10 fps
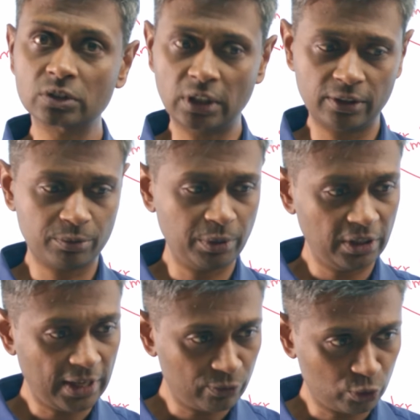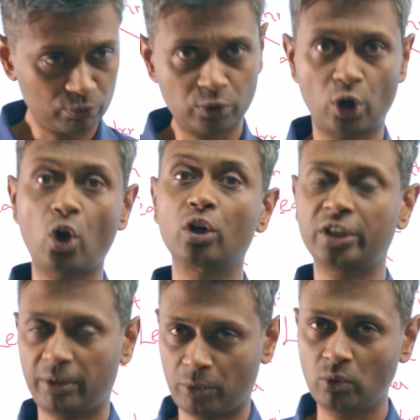and it's been there for a long
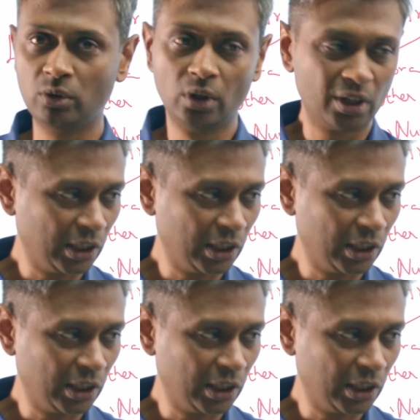time now.